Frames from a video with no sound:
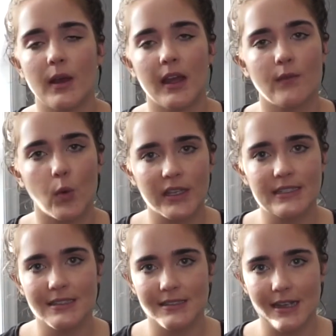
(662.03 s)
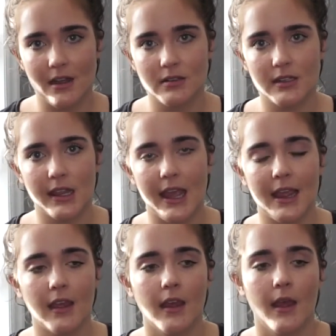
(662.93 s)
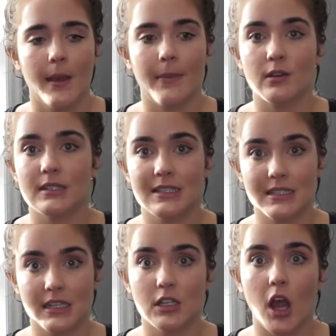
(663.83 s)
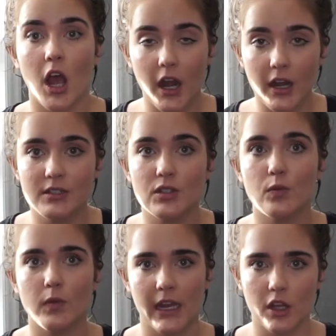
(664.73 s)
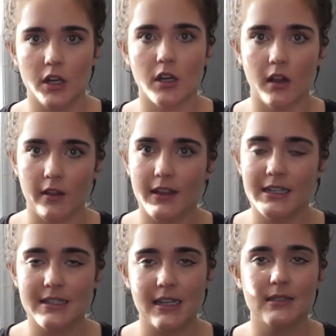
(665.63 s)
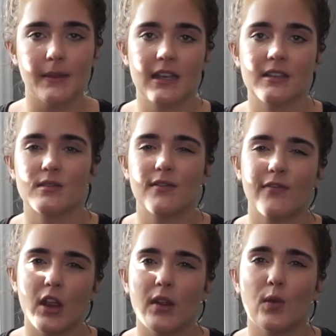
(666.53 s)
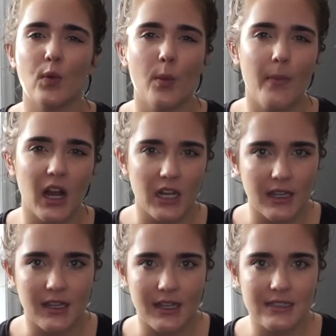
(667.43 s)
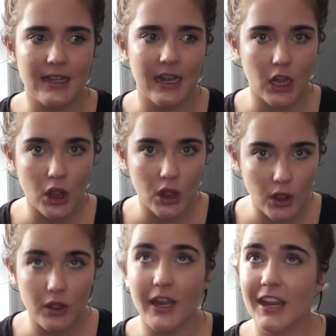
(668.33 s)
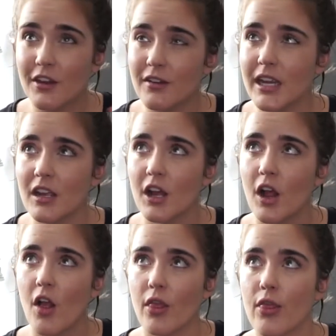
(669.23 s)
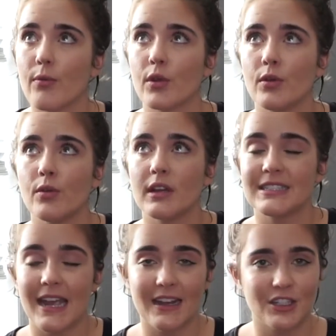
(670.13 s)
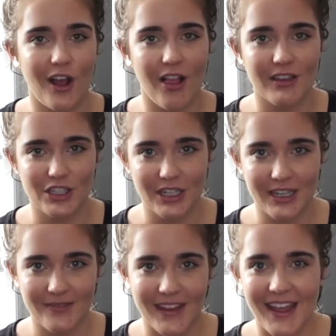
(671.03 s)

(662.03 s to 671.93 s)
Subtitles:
what voices sounded like, but it was still hard to relearn all of these things because it was very robotic. It's like hearing through technology,